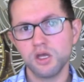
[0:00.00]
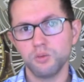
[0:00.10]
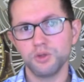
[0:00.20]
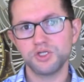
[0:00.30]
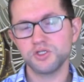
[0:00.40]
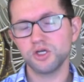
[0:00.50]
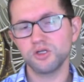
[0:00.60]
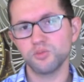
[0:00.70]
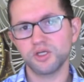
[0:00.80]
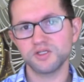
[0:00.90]
which is
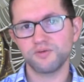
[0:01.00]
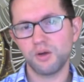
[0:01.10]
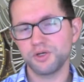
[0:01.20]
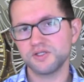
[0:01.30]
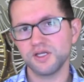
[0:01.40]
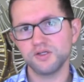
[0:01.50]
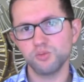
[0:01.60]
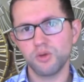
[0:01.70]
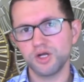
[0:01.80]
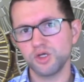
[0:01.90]
good because if I want to send you
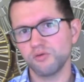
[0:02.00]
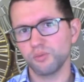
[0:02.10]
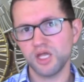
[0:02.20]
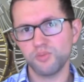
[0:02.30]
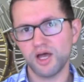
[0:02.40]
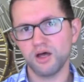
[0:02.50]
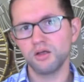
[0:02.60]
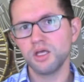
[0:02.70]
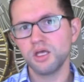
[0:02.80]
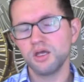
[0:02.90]
money over PayPal
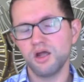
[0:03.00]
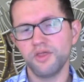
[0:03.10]
and